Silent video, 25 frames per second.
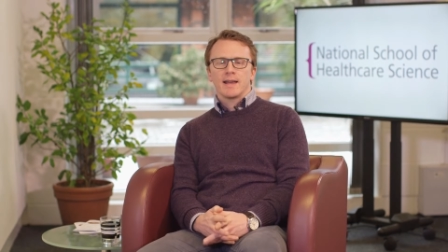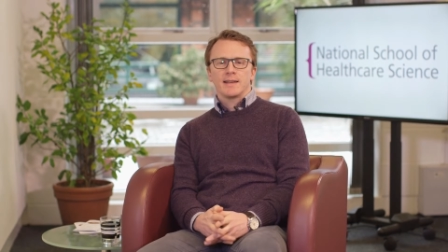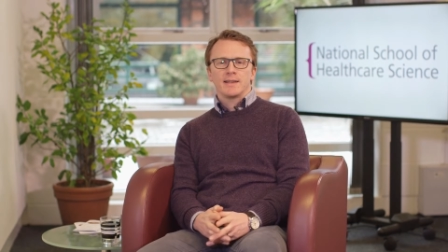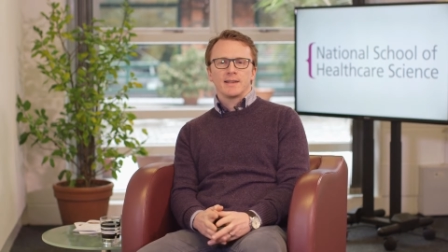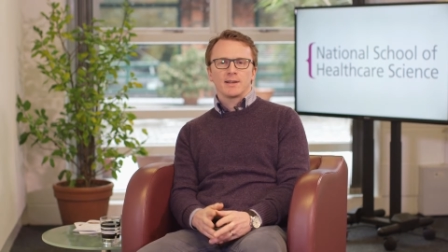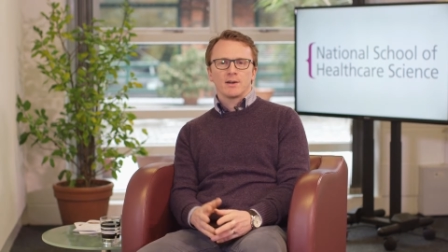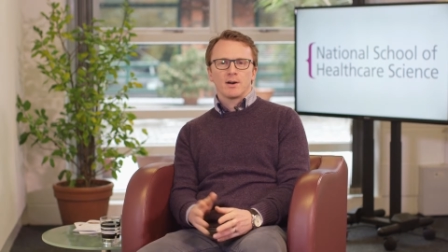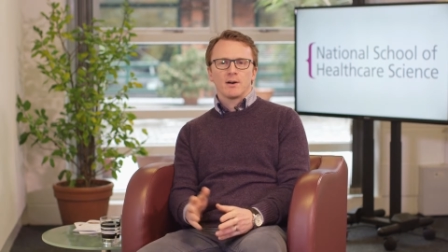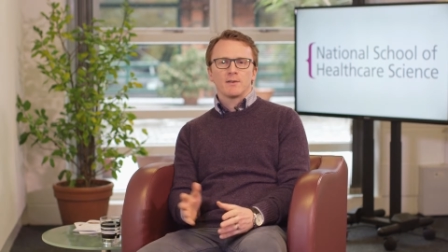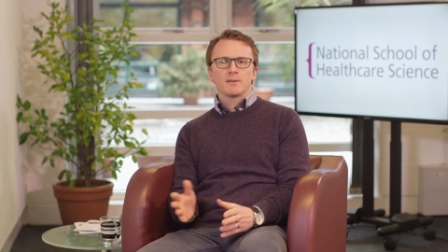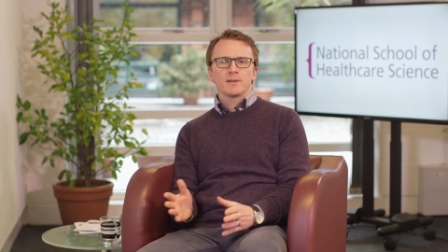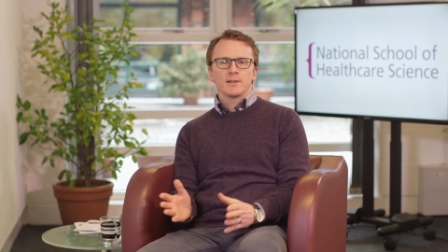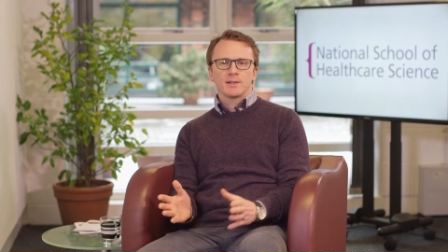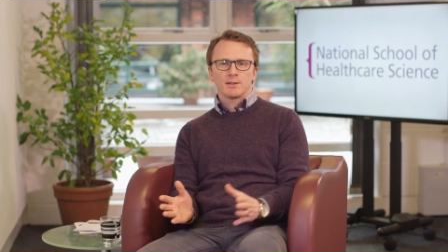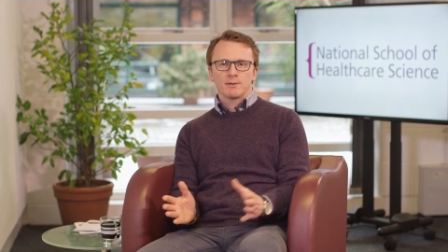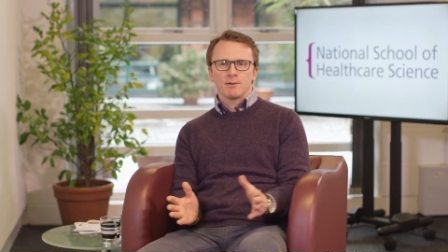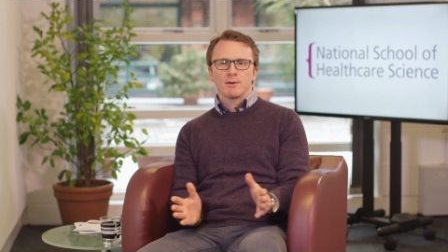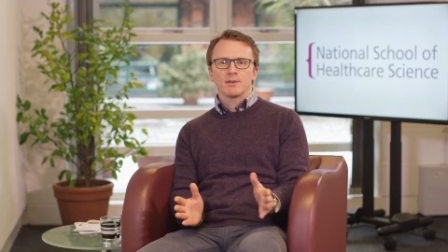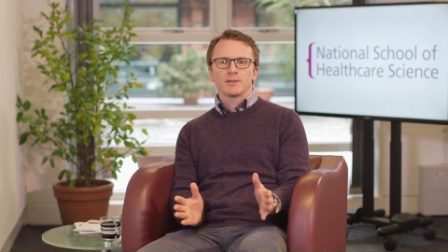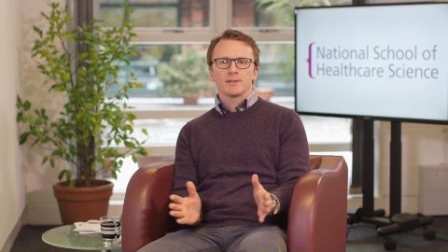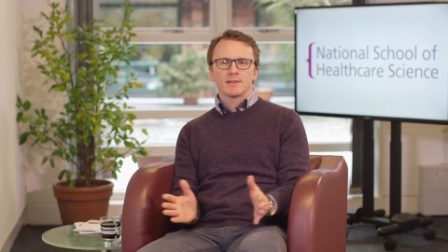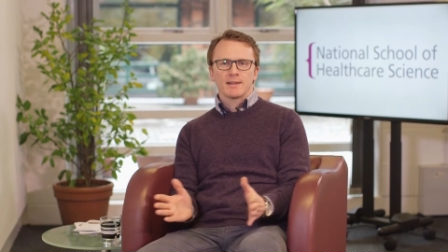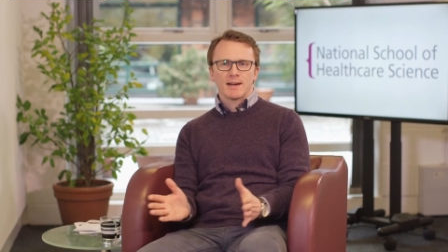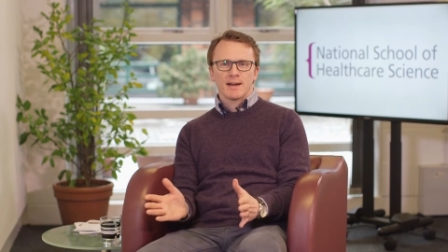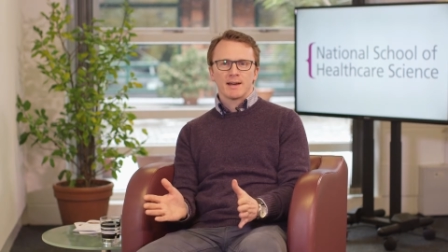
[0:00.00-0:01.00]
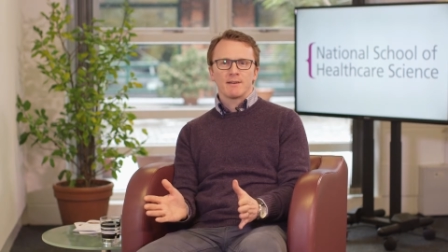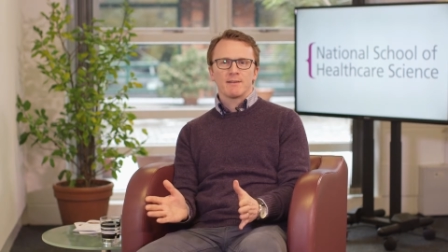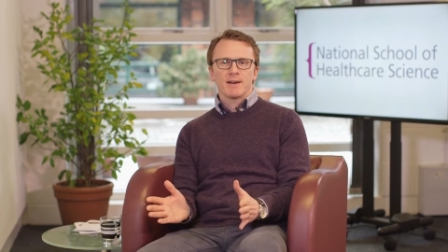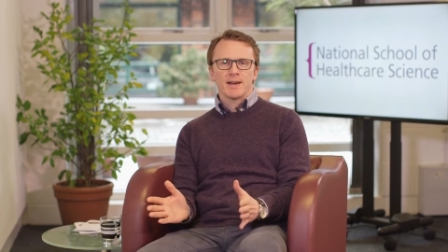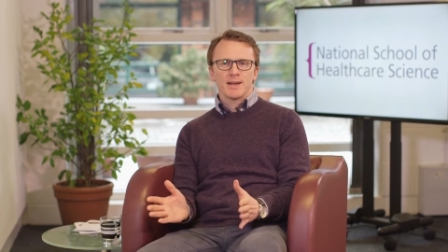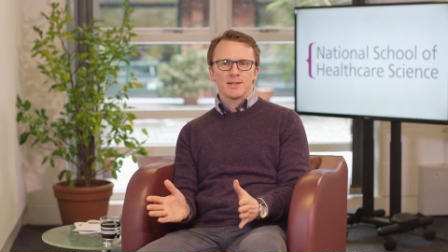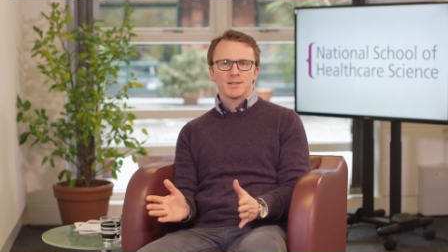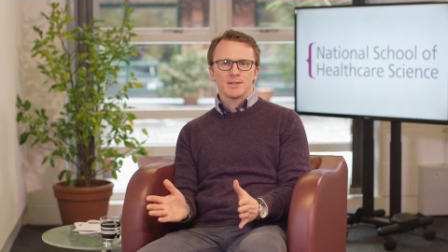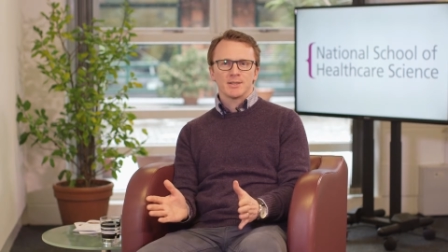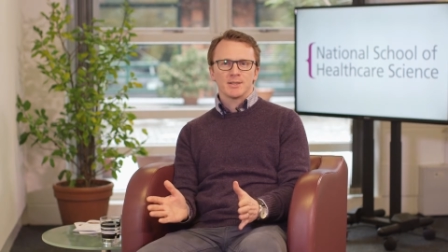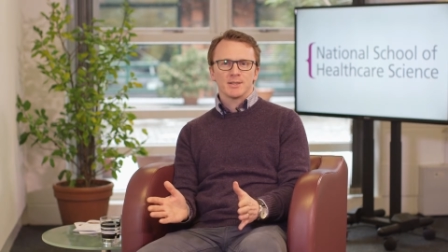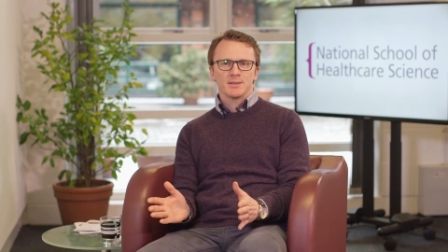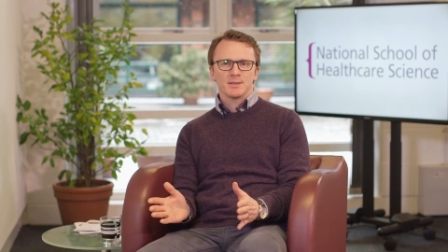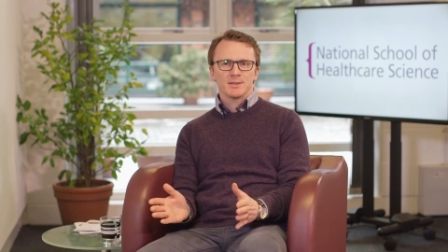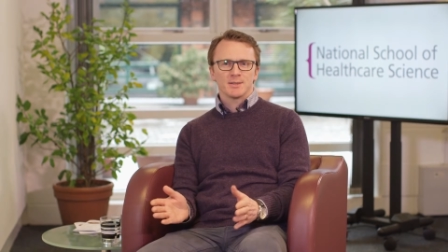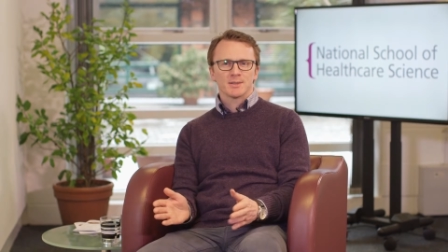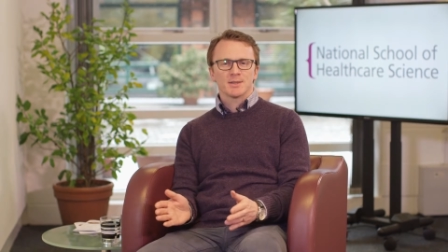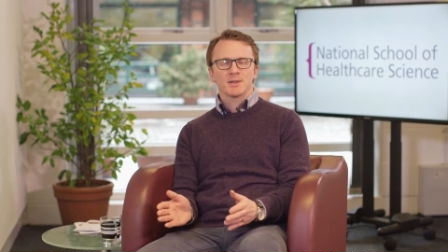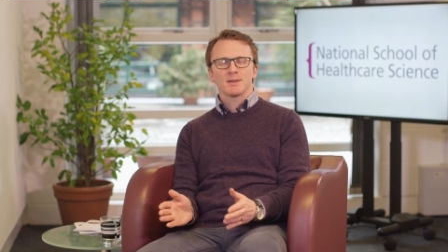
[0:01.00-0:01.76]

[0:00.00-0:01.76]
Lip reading: heading off in the wrong direction.